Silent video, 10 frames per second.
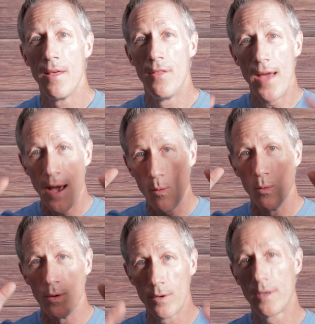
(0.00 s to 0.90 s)
That
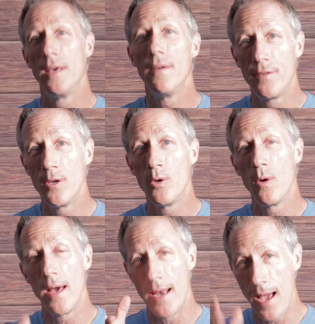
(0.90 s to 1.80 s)
will give
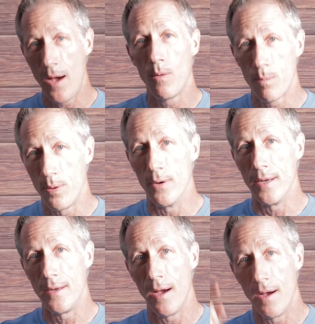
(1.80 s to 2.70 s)
you an
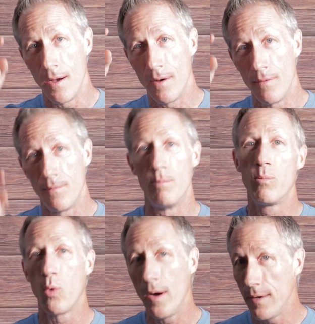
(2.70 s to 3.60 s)
output of
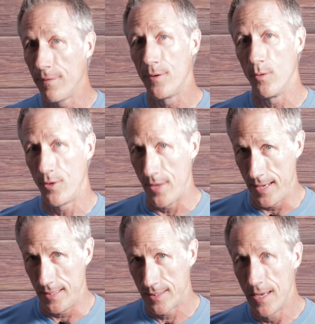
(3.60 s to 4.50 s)
quite a few
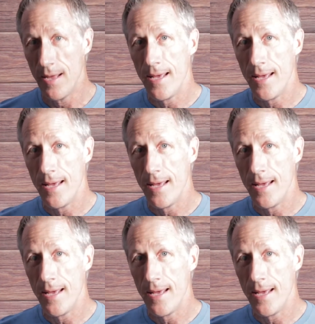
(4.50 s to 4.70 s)
things.